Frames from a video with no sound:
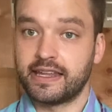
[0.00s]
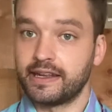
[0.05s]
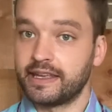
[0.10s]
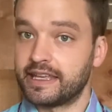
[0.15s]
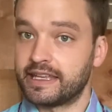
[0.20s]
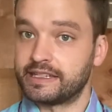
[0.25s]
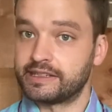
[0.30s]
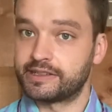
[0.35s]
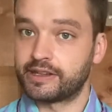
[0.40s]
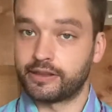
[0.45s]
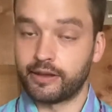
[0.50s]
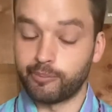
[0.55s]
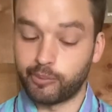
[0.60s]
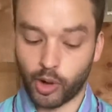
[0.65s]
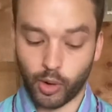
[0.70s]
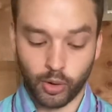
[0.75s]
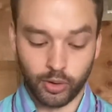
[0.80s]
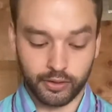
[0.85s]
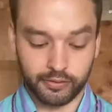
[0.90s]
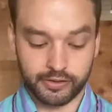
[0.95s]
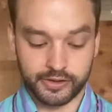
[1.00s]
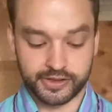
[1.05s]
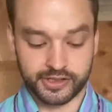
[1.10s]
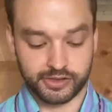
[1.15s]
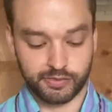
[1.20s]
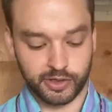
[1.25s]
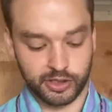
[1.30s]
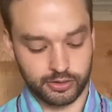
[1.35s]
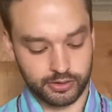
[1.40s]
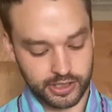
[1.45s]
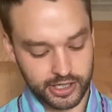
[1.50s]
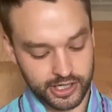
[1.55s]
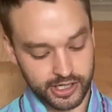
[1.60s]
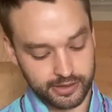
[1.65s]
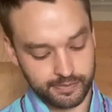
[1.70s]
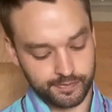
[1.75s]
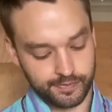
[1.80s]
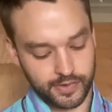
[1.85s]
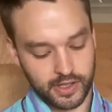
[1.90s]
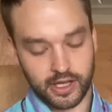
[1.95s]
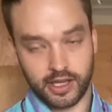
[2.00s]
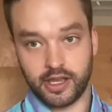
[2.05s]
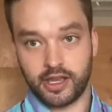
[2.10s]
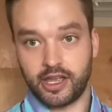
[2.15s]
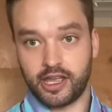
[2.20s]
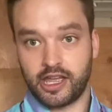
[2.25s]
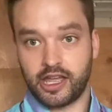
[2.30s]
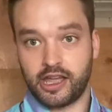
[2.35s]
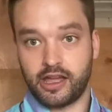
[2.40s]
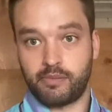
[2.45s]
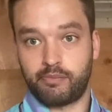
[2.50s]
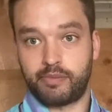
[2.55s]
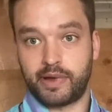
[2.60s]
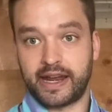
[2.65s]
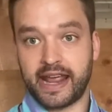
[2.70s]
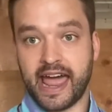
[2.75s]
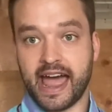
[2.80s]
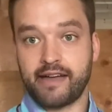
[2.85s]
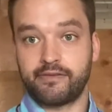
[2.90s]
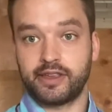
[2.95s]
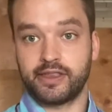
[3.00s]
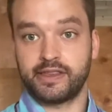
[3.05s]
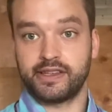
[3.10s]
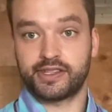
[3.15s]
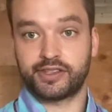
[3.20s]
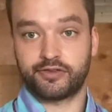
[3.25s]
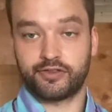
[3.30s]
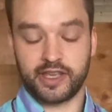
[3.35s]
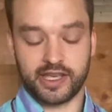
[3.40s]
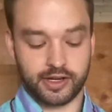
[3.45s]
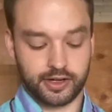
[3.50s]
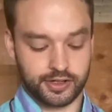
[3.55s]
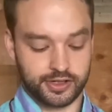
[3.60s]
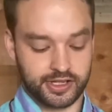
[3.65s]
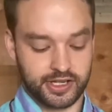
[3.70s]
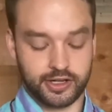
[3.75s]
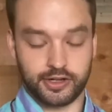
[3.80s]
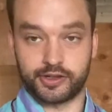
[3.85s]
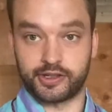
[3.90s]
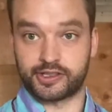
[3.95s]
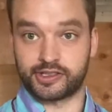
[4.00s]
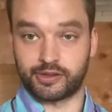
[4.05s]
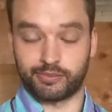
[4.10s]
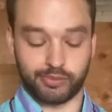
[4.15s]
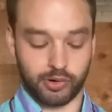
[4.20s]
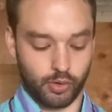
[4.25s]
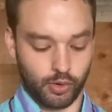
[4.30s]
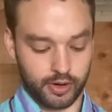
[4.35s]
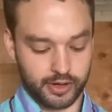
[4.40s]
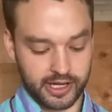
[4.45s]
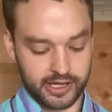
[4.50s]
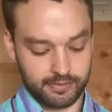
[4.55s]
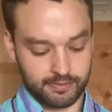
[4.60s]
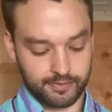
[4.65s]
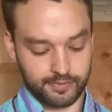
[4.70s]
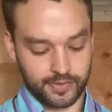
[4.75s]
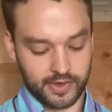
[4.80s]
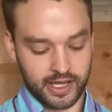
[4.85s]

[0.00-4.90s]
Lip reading: into the bowl of the spoon here. But having these fingers here to support it